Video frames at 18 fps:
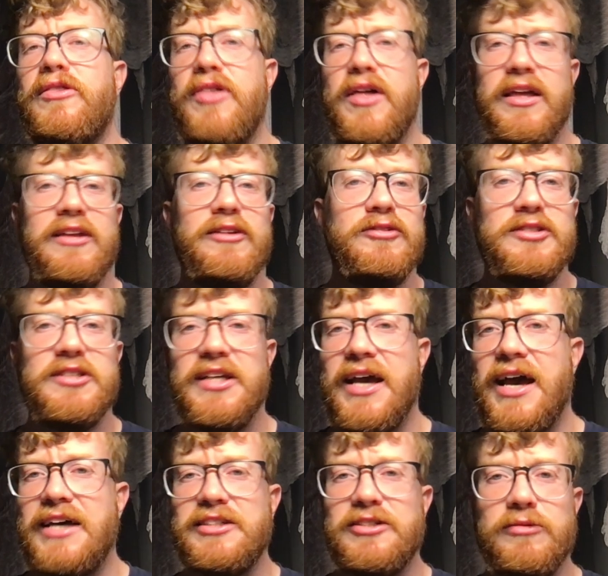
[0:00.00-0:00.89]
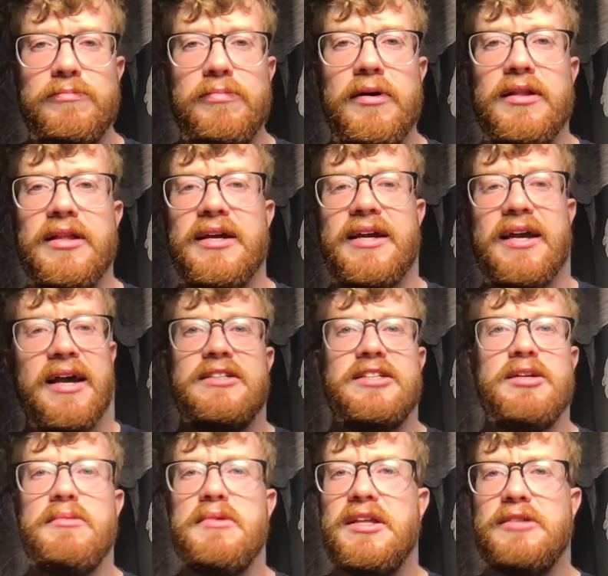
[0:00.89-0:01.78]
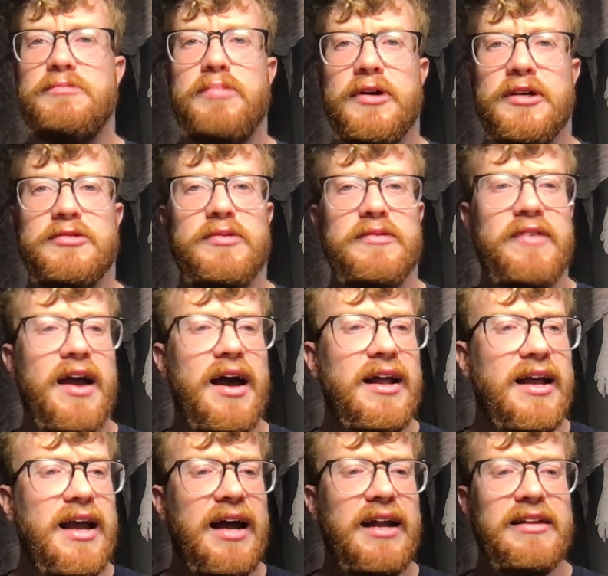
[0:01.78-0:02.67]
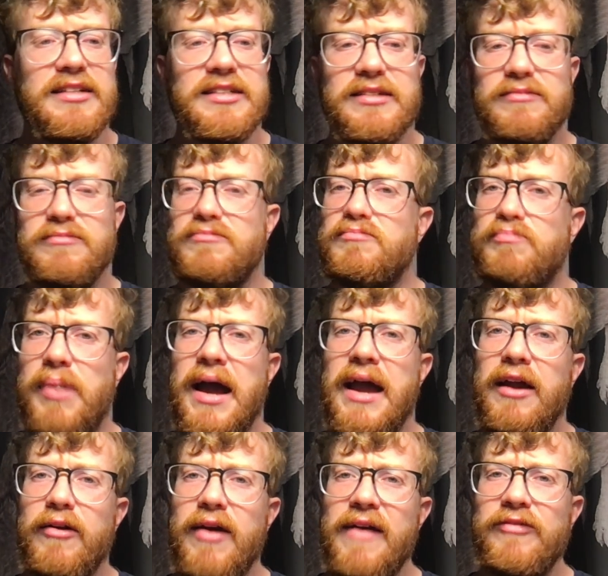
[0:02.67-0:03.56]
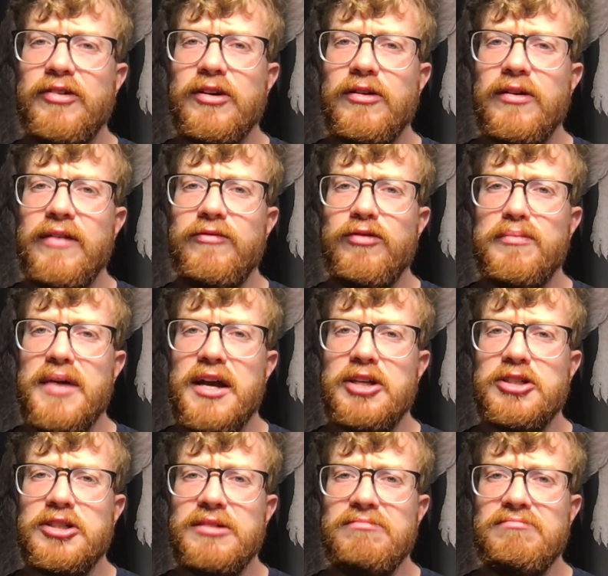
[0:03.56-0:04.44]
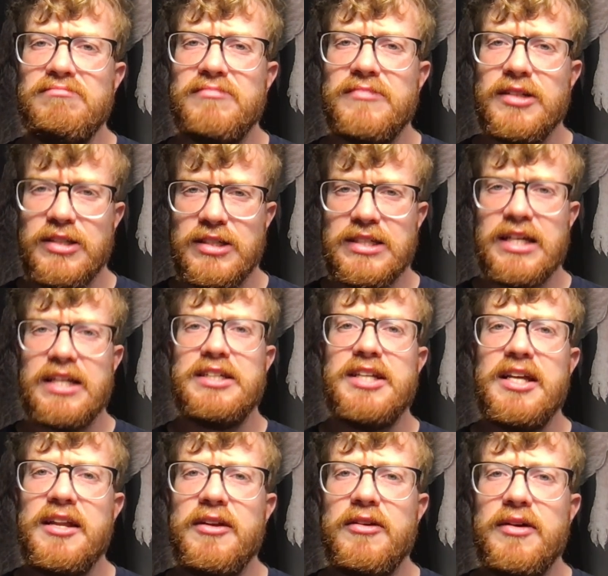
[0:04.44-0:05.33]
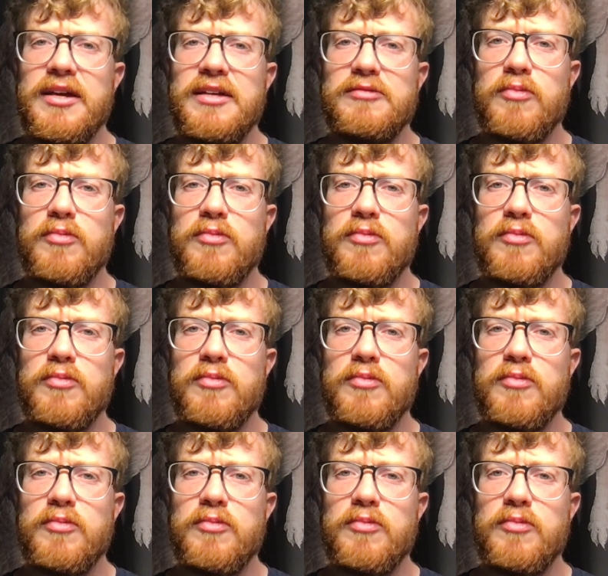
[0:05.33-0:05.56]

Thank you, C. Hassell Bullock. Some of these books, we've got kind of some biographical information. Let's continue his